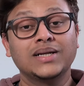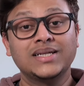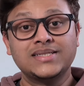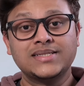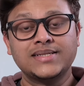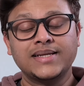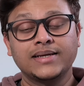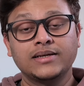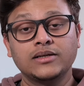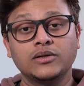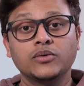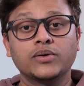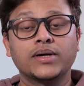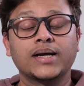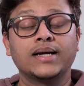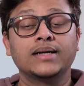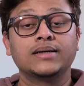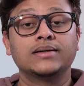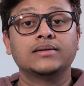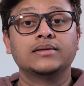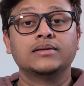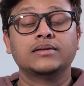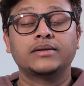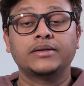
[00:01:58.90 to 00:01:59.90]
let's take a look
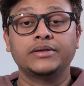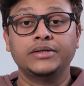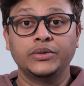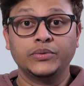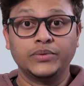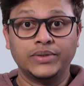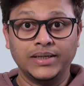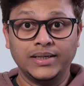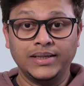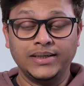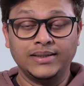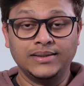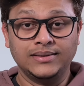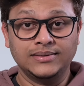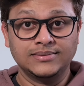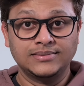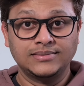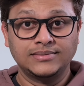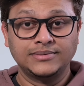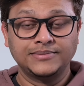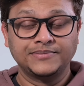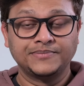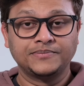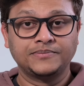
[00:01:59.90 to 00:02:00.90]
at the
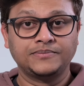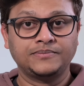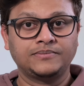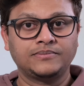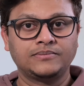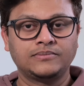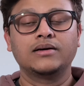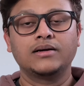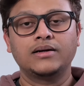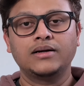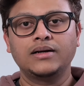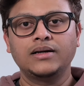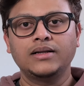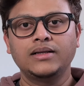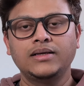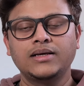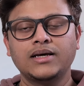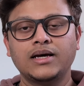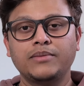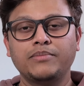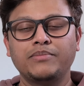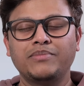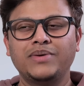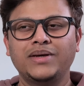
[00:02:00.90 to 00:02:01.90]
utilities. Currently,
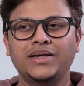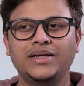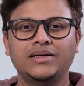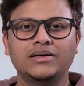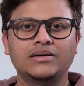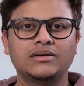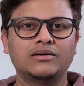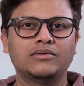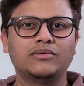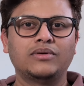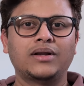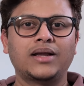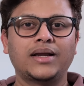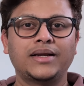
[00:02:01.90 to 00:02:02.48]
I'm paying around